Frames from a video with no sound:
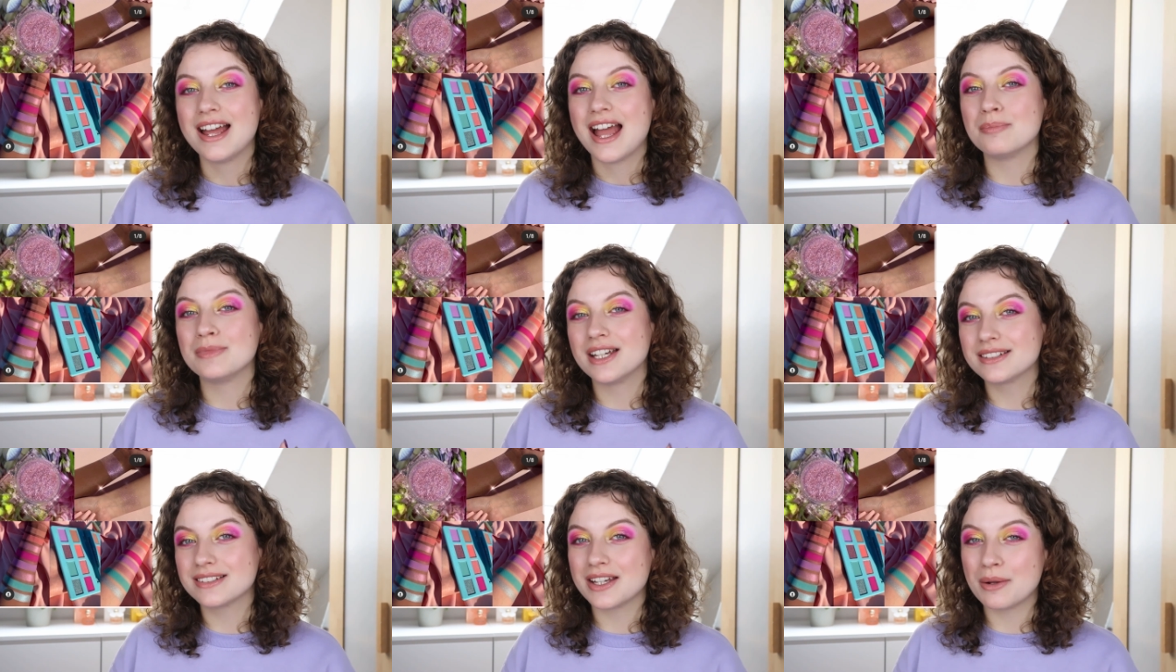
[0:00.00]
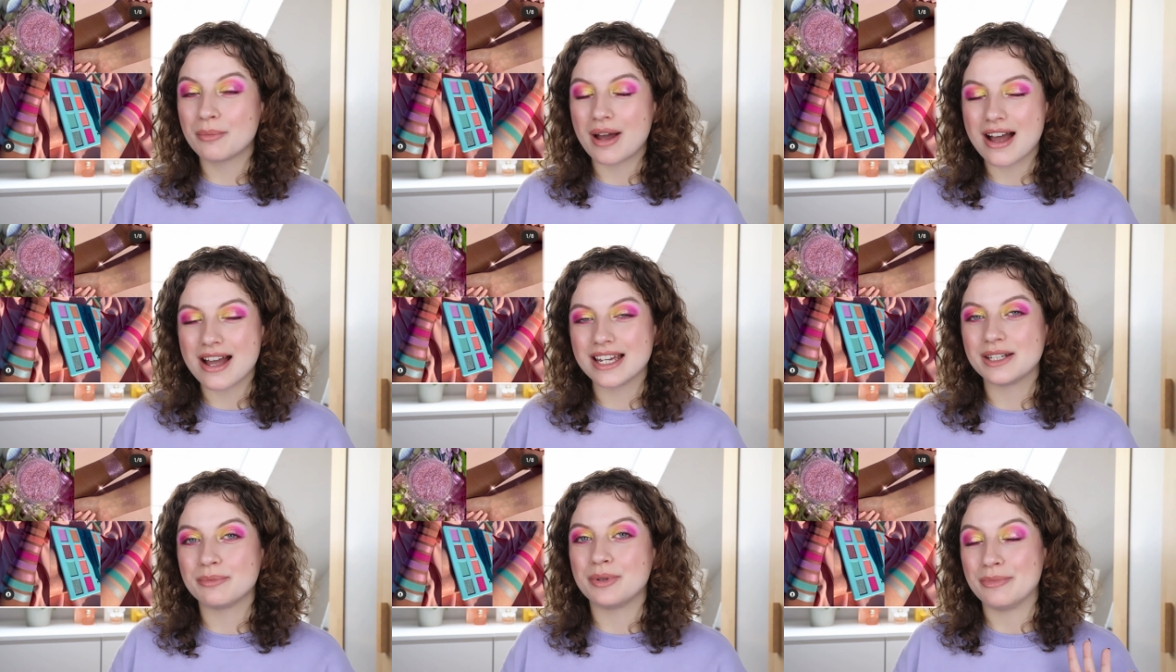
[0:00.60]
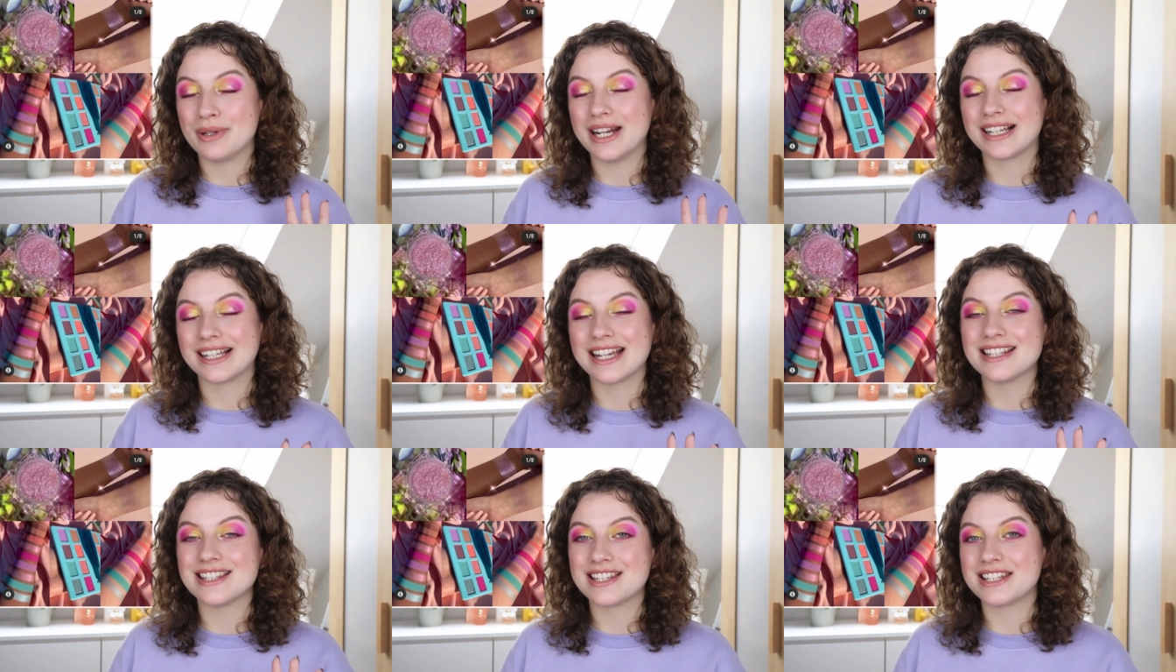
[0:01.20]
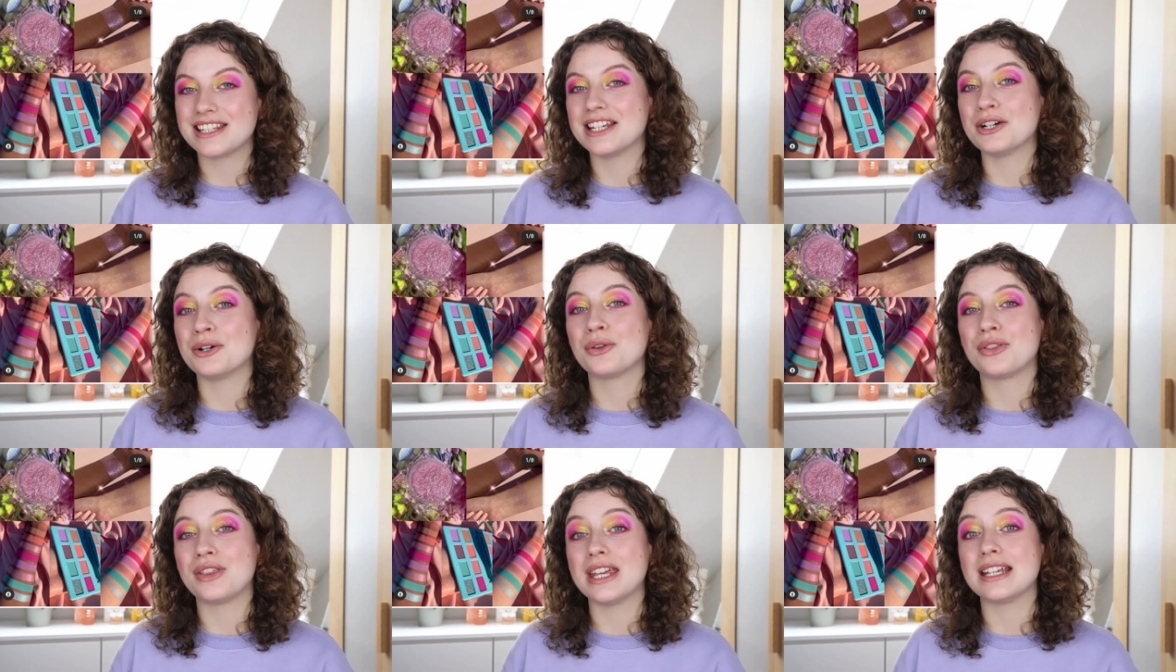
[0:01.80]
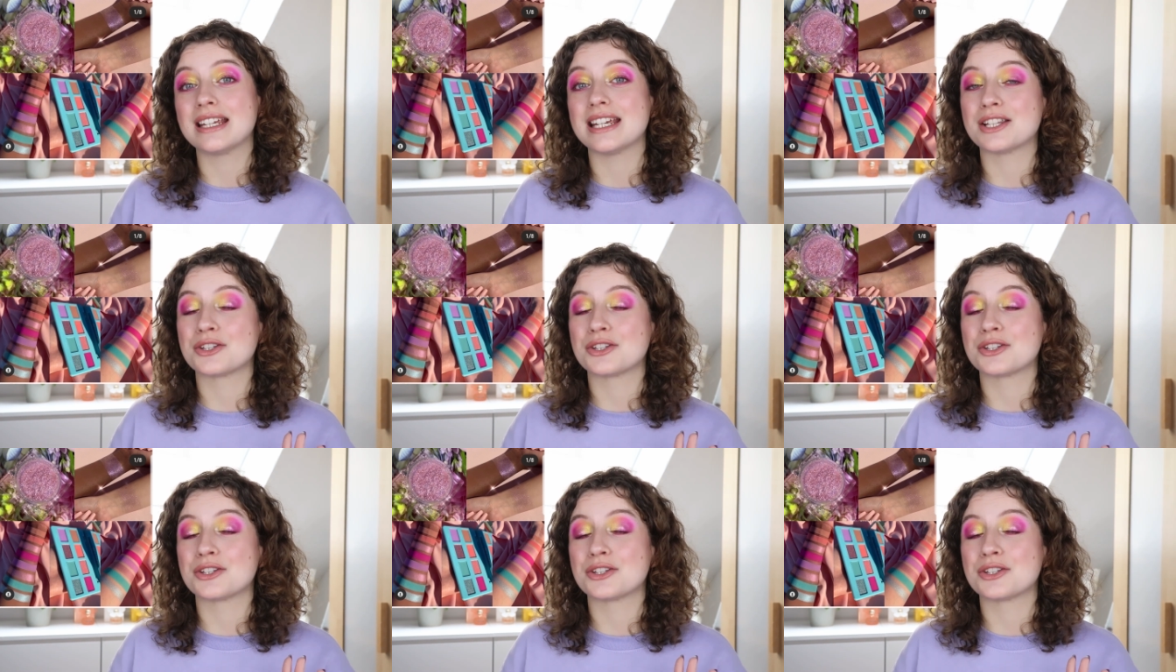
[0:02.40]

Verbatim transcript: I'm not gonna buy it, but I can still think